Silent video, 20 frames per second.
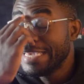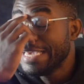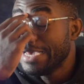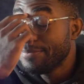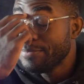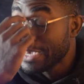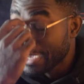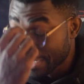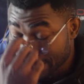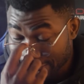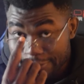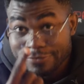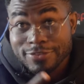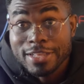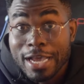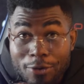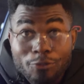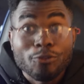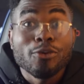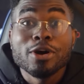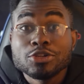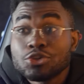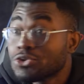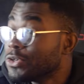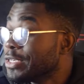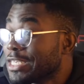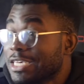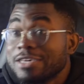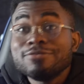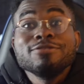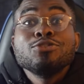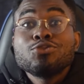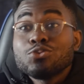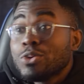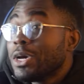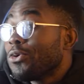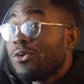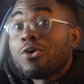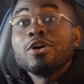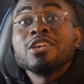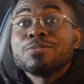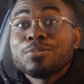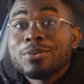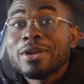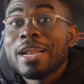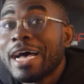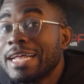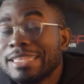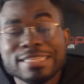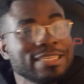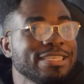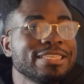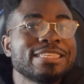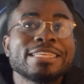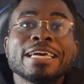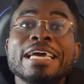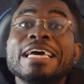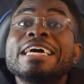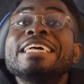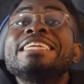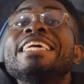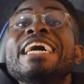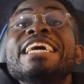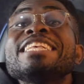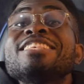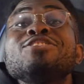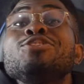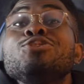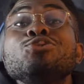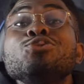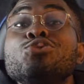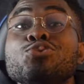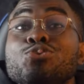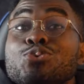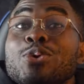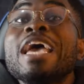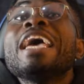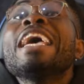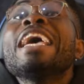hear me out, if the award show is given to a gospel artist, that news will